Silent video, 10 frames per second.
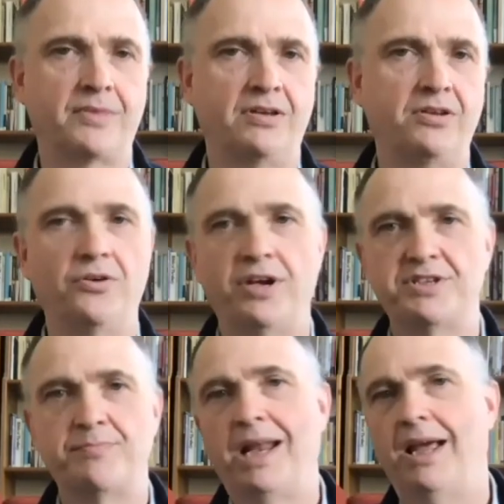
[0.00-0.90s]
God has a
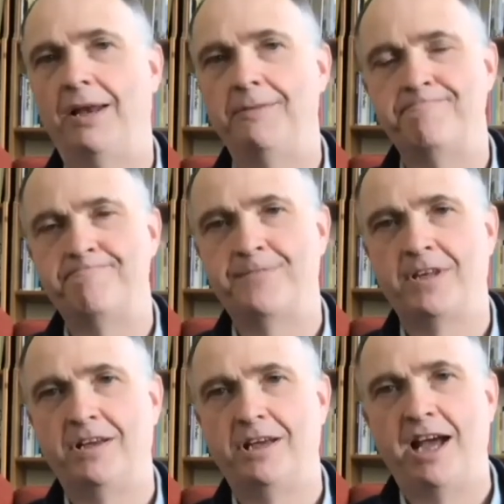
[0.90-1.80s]
plan,
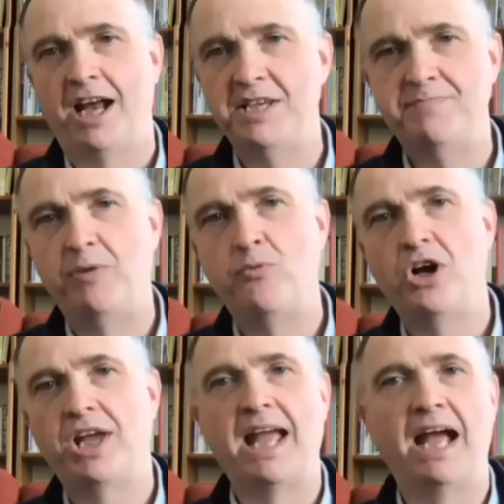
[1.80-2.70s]
and he's been
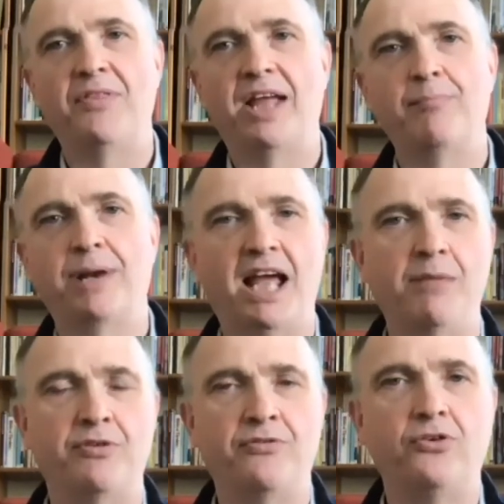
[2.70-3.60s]
working out that plan
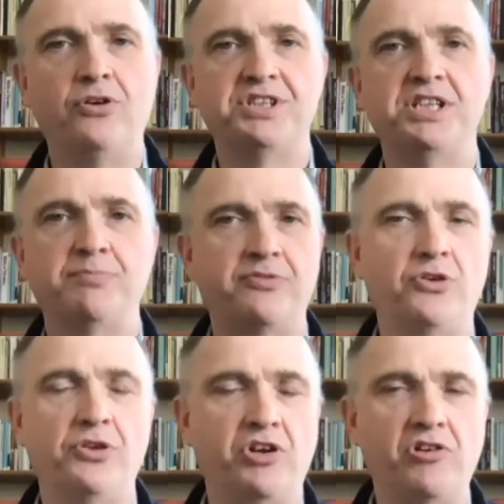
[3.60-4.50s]
since
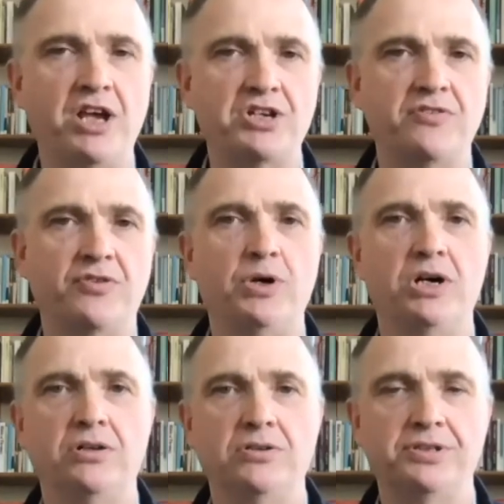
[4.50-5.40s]
before the creation of the
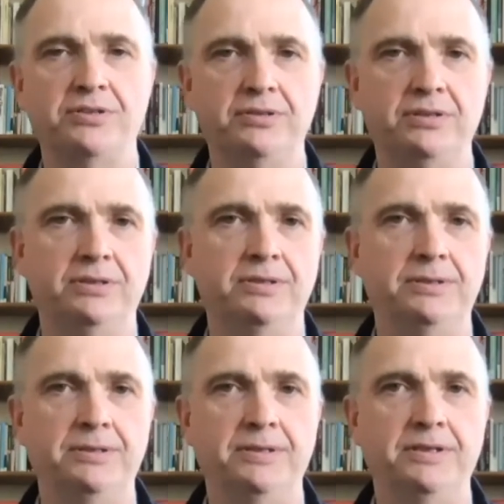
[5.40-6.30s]
world.
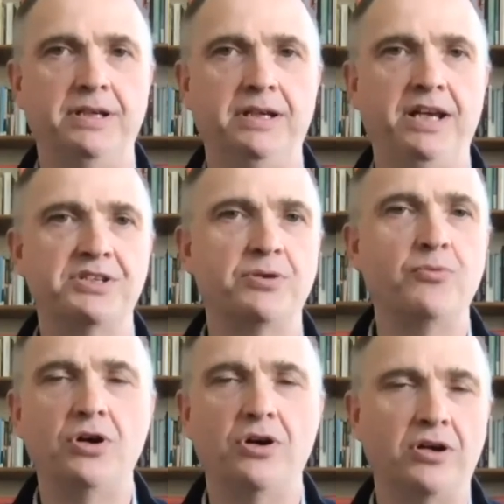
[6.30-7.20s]
He is at
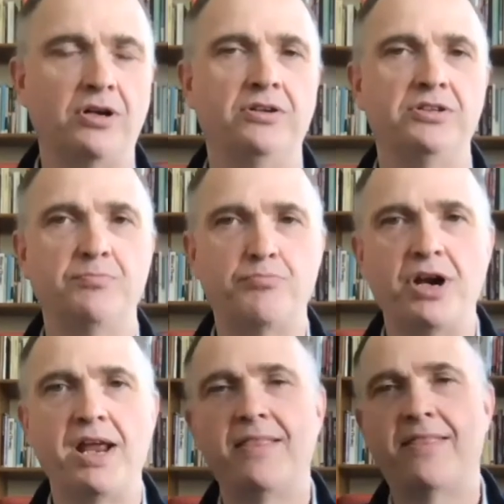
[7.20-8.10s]
work to
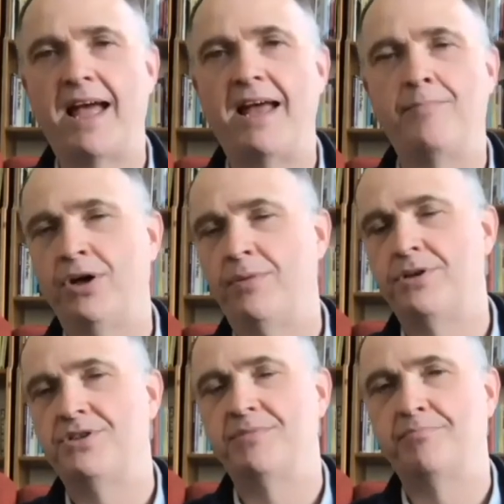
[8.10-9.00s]
bring that
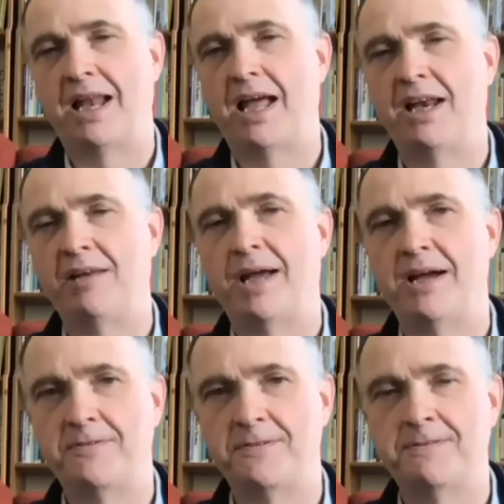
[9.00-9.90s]
purpose and plan about.